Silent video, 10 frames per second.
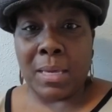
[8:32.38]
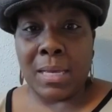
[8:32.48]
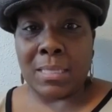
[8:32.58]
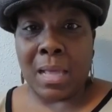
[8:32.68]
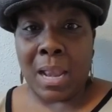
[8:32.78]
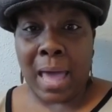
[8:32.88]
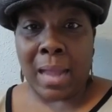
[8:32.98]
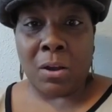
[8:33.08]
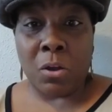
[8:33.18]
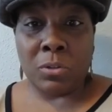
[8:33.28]
Because a
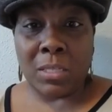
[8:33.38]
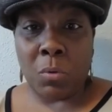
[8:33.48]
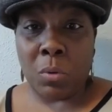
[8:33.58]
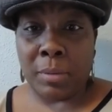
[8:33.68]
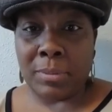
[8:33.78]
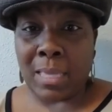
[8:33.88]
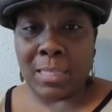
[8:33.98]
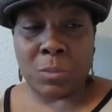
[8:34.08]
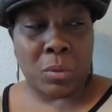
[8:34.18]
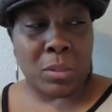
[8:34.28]
lot of the hotel
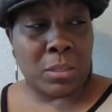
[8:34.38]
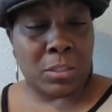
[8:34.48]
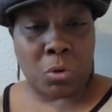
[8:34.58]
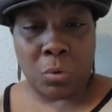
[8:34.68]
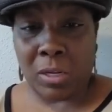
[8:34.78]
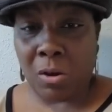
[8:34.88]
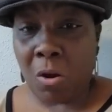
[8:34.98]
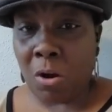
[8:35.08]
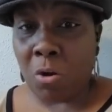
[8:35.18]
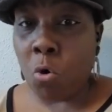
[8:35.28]
websites, whether it's a credit
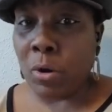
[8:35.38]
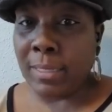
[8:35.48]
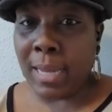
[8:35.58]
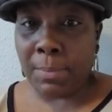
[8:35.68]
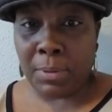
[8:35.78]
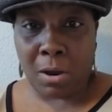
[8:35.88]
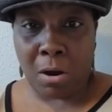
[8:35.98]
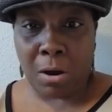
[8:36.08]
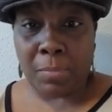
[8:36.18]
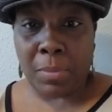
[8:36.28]
card or a debit
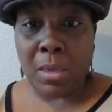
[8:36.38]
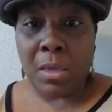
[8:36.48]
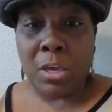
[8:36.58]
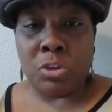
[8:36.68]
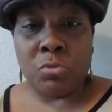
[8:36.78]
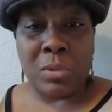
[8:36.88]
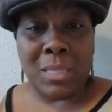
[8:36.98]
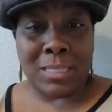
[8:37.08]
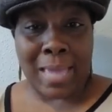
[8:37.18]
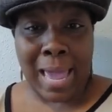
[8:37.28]
card, you
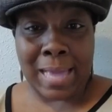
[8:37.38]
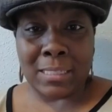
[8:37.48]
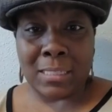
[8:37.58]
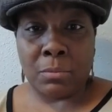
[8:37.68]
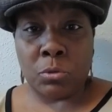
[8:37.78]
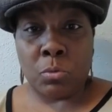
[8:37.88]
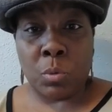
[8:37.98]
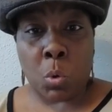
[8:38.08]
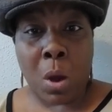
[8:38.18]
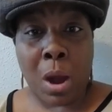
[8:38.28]
need to ask them, do
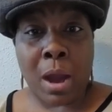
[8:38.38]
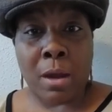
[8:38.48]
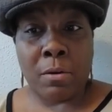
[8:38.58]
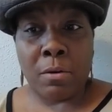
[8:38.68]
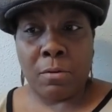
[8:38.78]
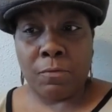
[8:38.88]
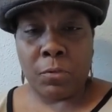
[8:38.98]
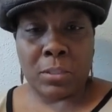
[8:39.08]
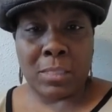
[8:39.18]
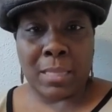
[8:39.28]
you require
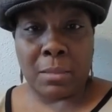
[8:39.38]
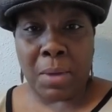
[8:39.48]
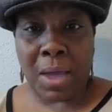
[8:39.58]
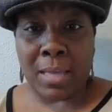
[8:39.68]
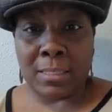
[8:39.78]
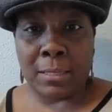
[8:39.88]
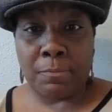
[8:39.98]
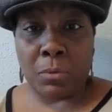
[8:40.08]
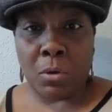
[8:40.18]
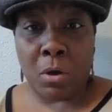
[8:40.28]
first night
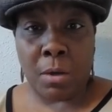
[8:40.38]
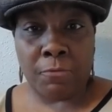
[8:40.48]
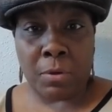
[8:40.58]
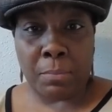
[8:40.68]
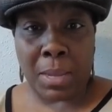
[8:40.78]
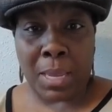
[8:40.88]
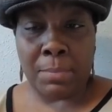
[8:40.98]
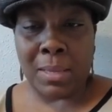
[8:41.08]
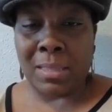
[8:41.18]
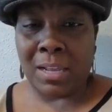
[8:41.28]
deposit or upfront
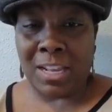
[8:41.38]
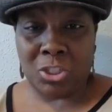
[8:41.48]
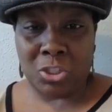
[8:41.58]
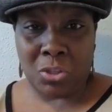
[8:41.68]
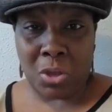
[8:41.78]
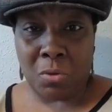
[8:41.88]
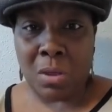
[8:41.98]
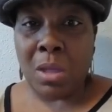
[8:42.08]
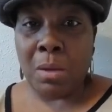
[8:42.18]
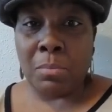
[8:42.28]
payment? They'll let you
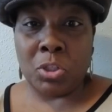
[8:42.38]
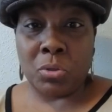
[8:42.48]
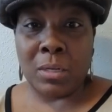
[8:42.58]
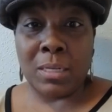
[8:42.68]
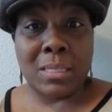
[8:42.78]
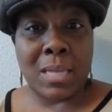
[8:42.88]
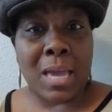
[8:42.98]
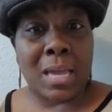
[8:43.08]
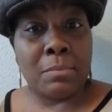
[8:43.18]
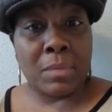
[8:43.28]
know. Majority of the
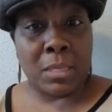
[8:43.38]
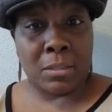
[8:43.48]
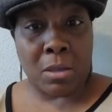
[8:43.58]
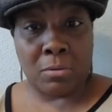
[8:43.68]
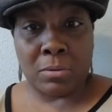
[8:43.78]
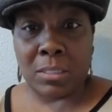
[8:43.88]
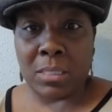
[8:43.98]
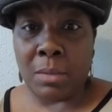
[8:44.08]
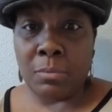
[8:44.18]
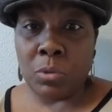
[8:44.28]
time, they don't.
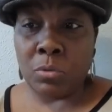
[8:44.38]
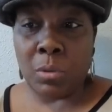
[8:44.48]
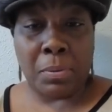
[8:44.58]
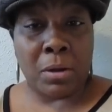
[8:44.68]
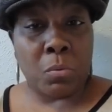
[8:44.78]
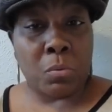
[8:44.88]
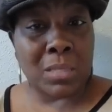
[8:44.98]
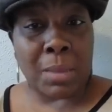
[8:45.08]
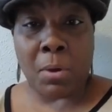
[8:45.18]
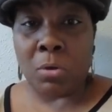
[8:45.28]
Some do, depending on
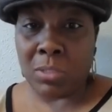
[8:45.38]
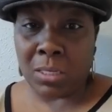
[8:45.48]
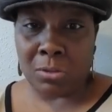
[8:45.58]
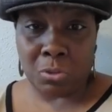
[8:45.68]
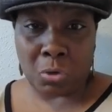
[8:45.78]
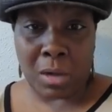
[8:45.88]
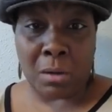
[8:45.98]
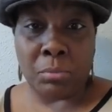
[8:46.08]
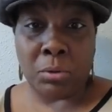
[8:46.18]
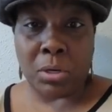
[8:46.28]
what type of hotel you're
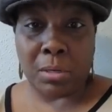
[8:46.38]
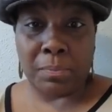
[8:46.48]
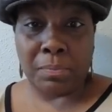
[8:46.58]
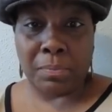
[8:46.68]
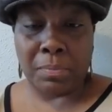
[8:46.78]
trying to book.